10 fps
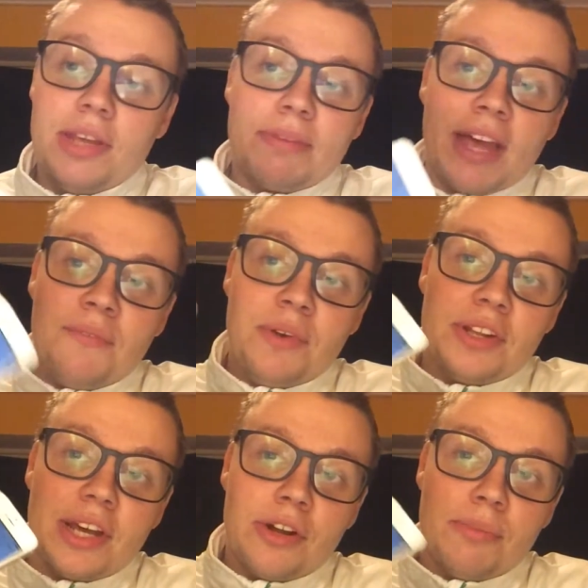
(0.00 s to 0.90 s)
teams I have
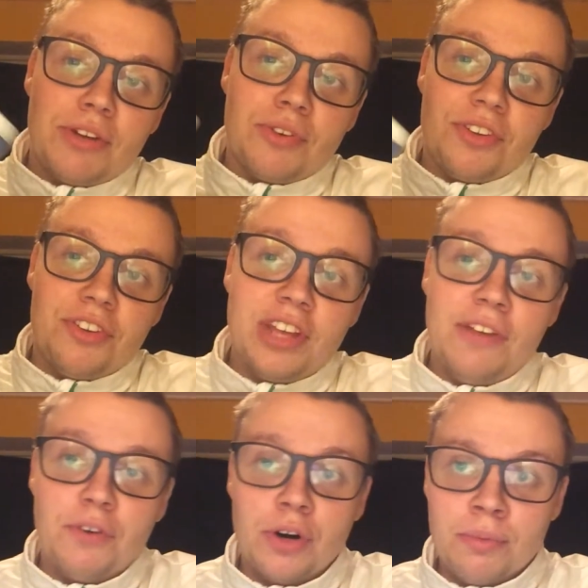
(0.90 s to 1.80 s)
written down on my trusty
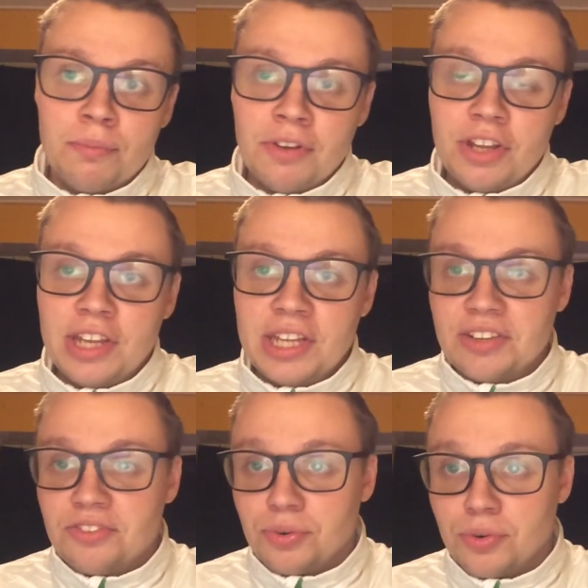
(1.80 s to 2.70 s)
cell phone
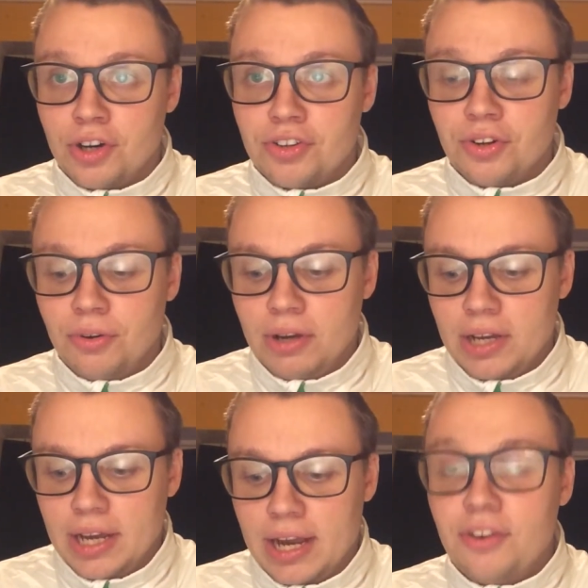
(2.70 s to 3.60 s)
is Toronto,
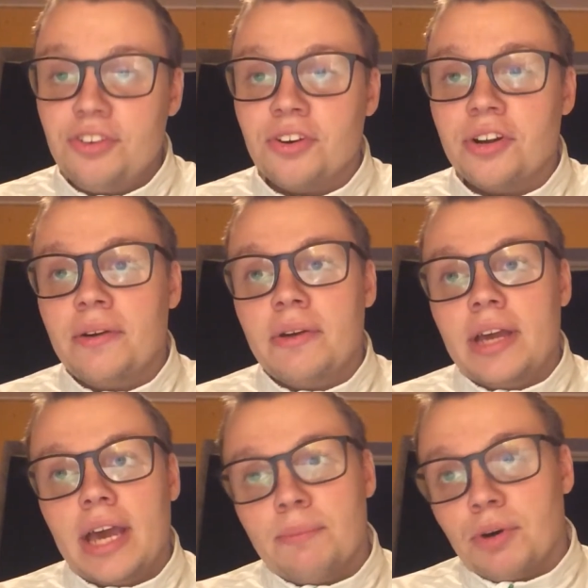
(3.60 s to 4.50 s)
Arizona, and